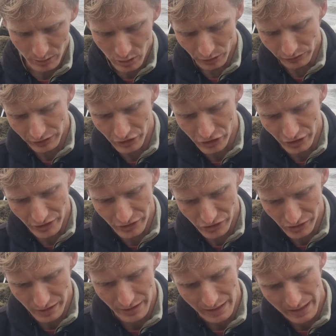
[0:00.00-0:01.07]
of
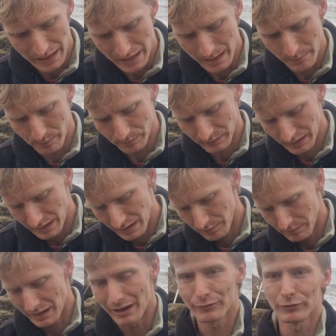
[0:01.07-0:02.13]
conditions, a
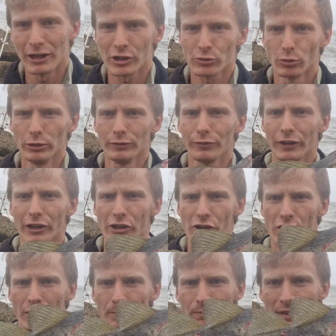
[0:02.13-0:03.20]
fresh run
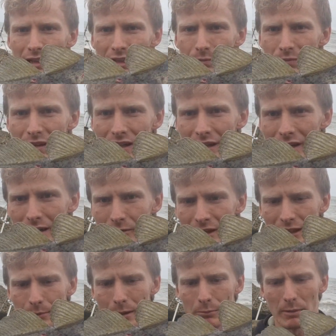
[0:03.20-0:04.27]
fish,
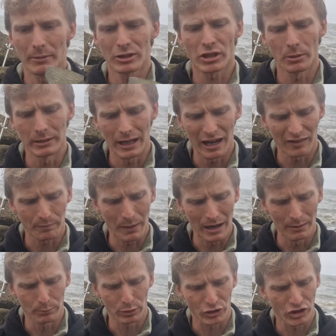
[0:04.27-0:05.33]
down about maybe
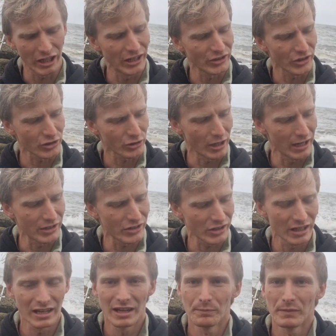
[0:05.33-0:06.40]
£2.5, but Jesus Christ,
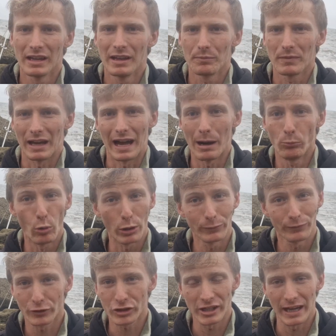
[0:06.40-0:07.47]
I'm
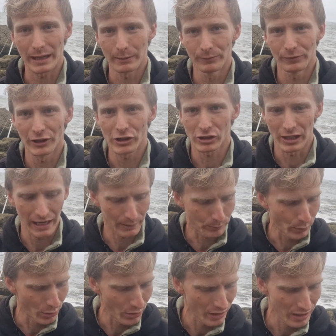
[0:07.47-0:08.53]
one for taking fish like,
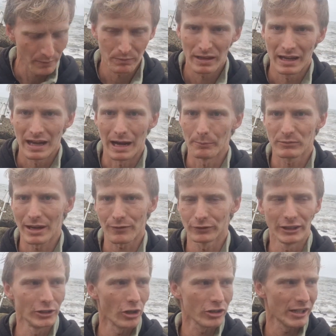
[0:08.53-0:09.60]
I'm
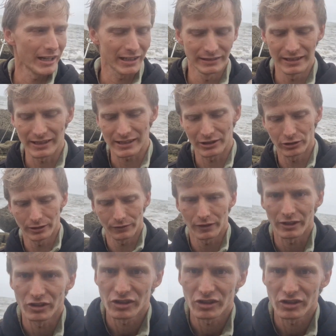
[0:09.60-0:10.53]
definitely not taking this. I don't know if you can